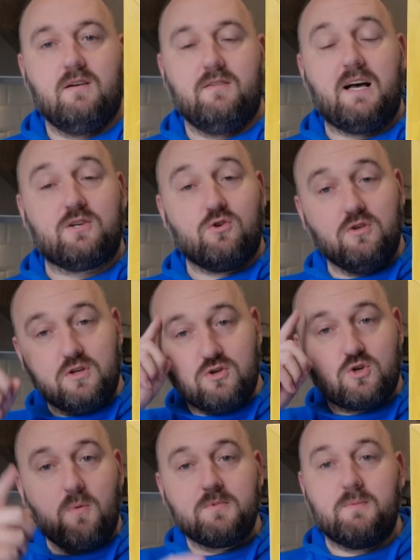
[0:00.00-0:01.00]
That's only
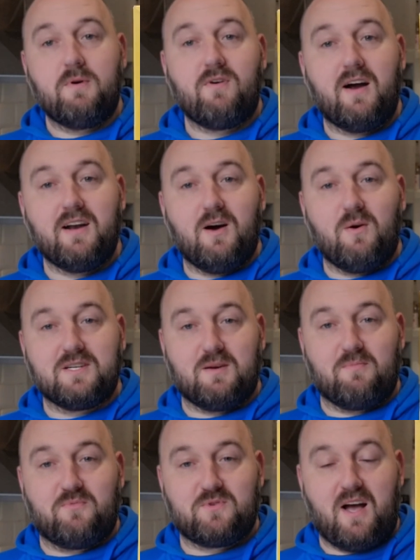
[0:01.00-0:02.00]
just come to me right now as
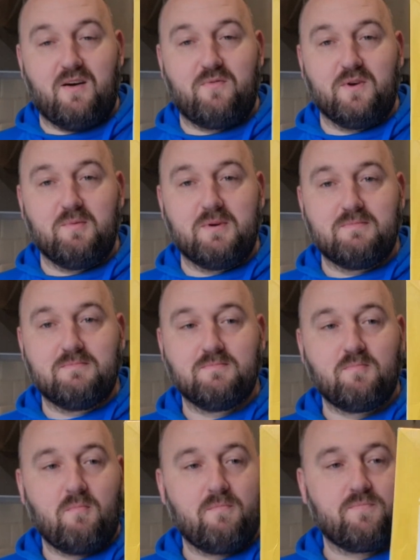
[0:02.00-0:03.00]
I'm started filming.
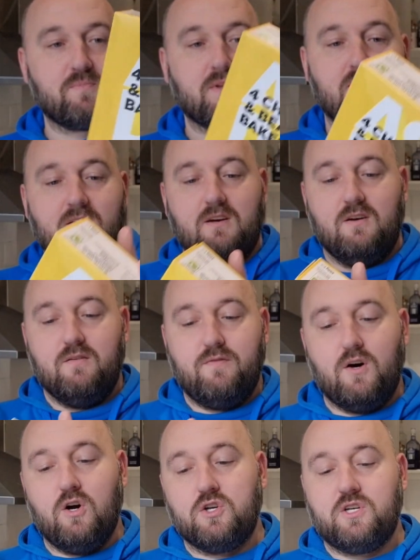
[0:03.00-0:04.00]

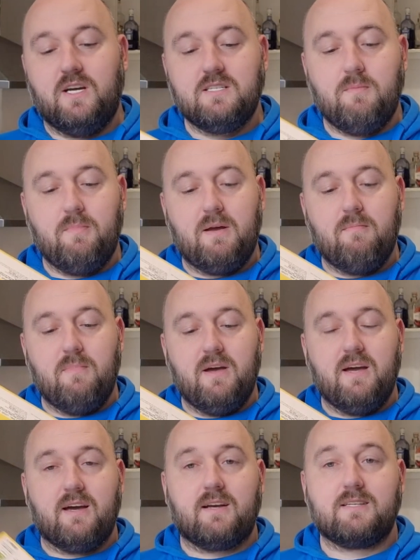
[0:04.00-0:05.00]
4 cheese and bean
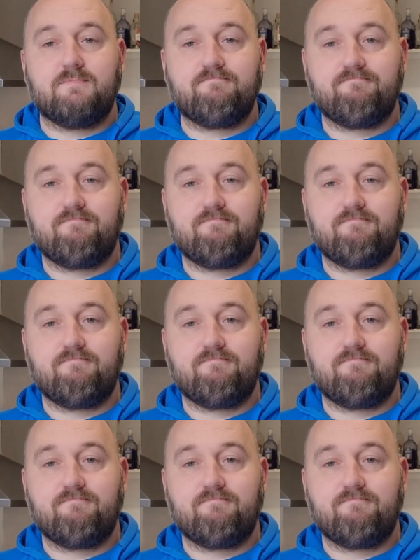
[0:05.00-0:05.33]
bakes.